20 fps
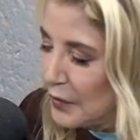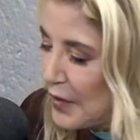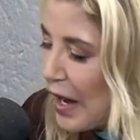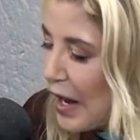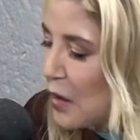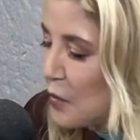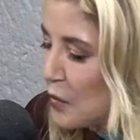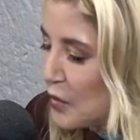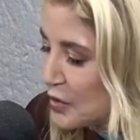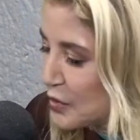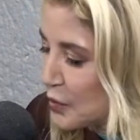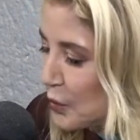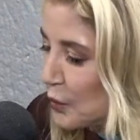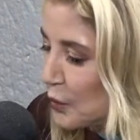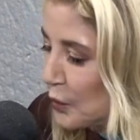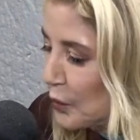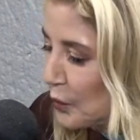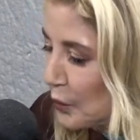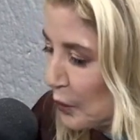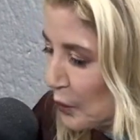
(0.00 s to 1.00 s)
that was
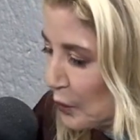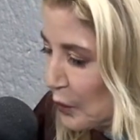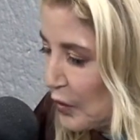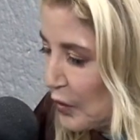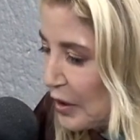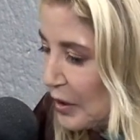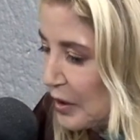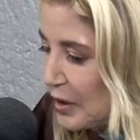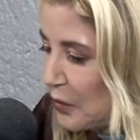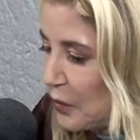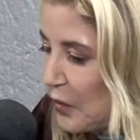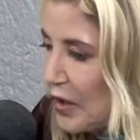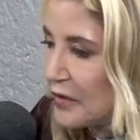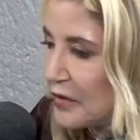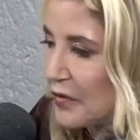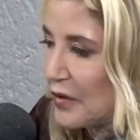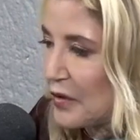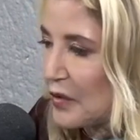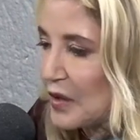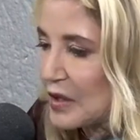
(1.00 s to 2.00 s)
really one
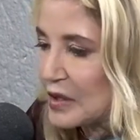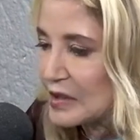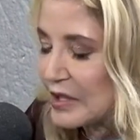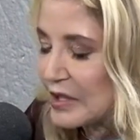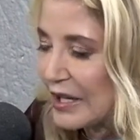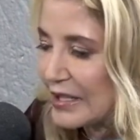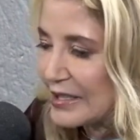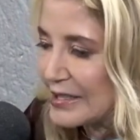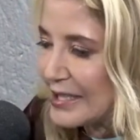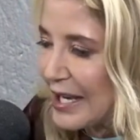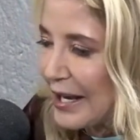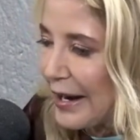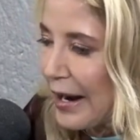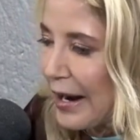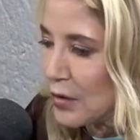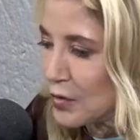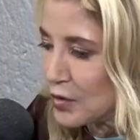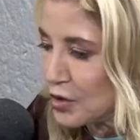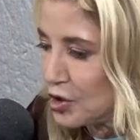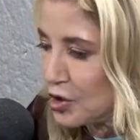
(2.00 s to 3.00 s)
of the things that I set
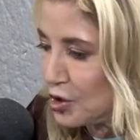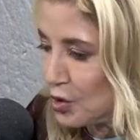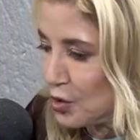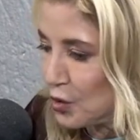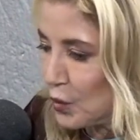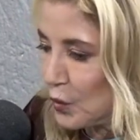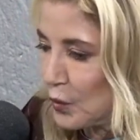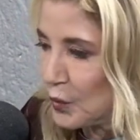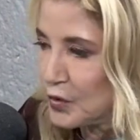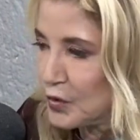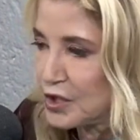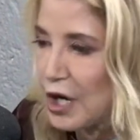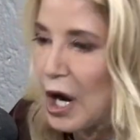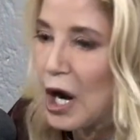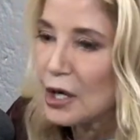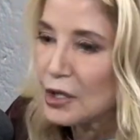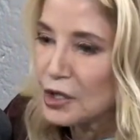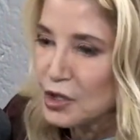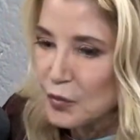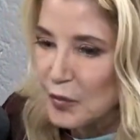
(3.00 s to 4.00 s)
out to
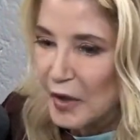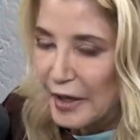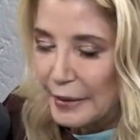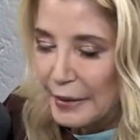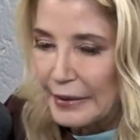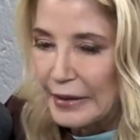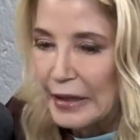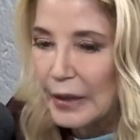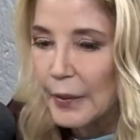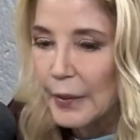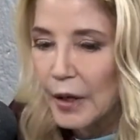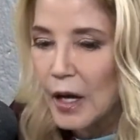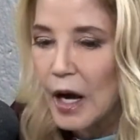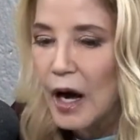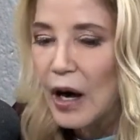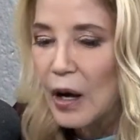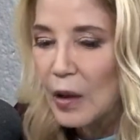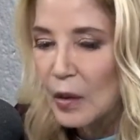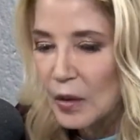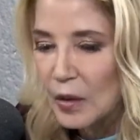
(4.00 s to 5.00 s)
document in the
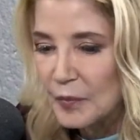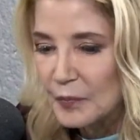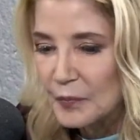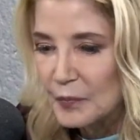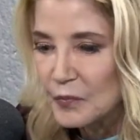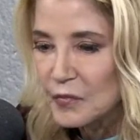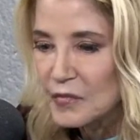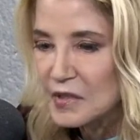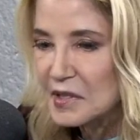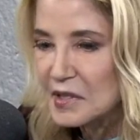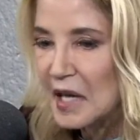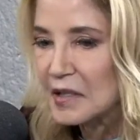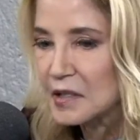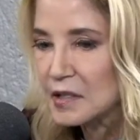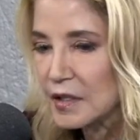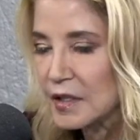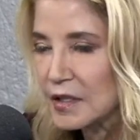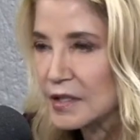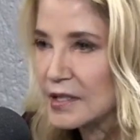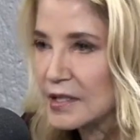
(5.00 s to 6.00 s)
column Sex
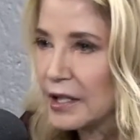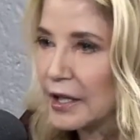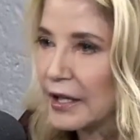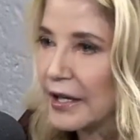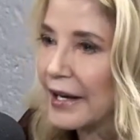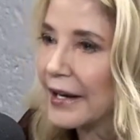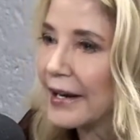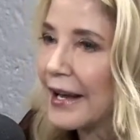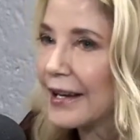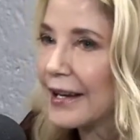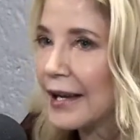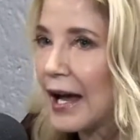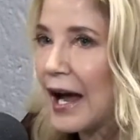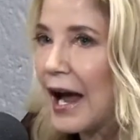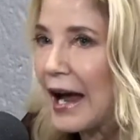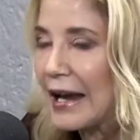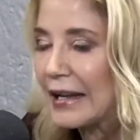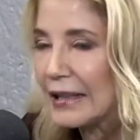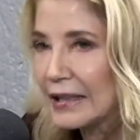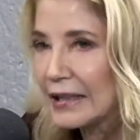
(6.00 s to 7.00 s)
and the City. And
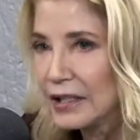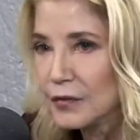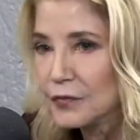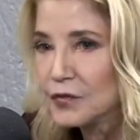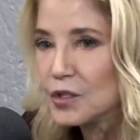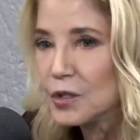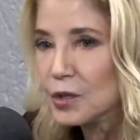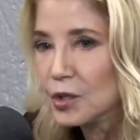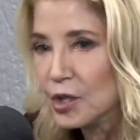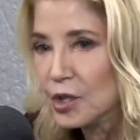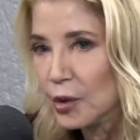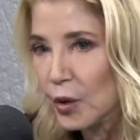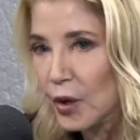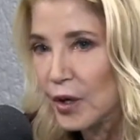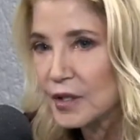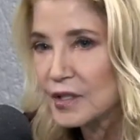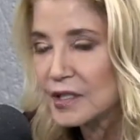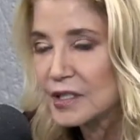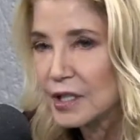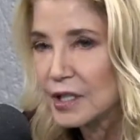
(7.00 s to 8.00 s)
I'd lived in New
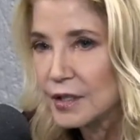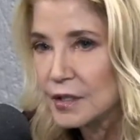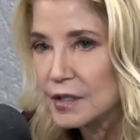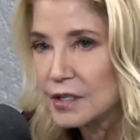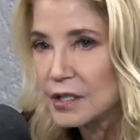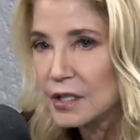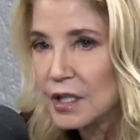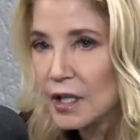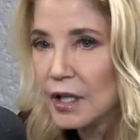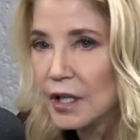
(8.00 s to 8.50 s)
York since